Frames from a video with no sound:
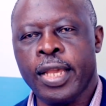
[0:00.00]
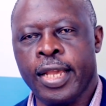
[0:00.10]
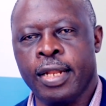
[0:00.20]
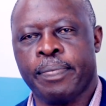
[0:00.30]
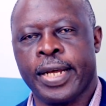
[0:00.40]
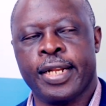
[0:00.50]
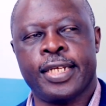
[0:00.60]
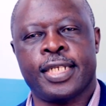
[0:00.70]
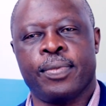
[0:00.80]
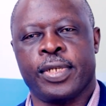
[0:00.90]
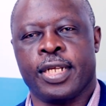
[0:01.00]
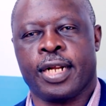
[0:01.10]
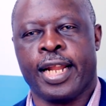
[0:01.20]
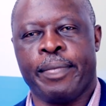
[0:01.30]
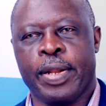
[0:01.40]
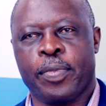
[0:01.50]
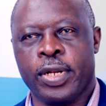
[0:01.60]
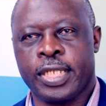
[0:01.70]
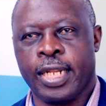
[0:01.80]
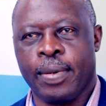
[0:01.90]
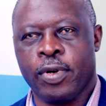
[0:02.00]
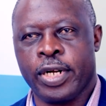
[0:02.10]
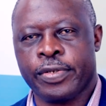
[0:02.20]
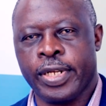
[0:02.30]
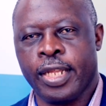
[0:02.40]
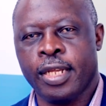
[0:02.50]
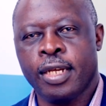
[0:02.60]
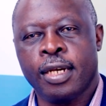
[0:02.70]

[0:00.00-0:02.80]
in partnership with the Climate Policy Laboratory